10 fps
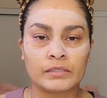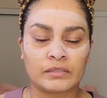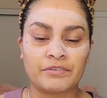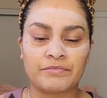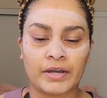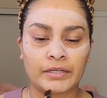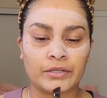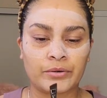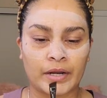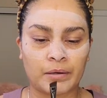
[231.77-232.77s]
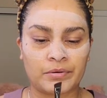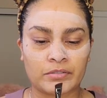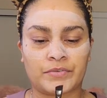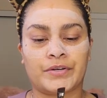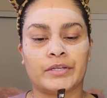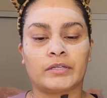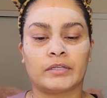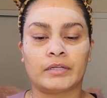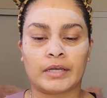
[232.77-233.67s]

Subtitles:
defining your eyebrows very good.